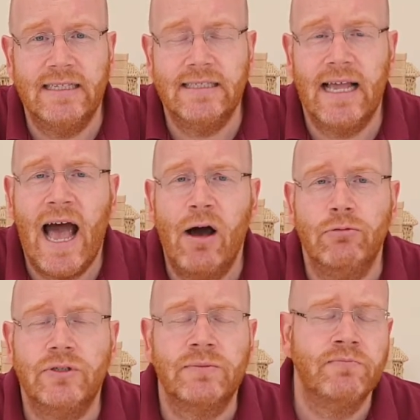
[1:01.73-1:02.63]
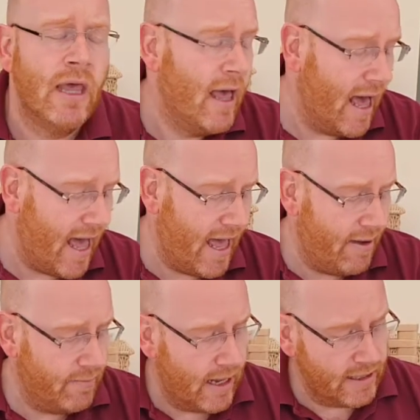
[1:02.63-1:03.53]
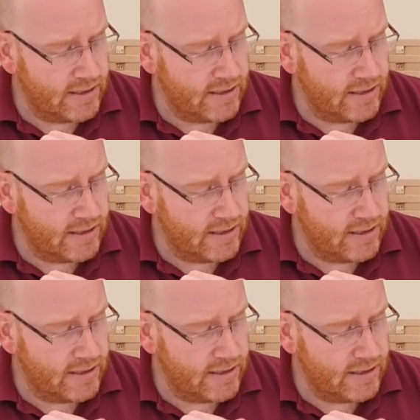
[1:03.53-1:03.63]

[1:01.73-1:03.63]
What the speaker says: into the house. And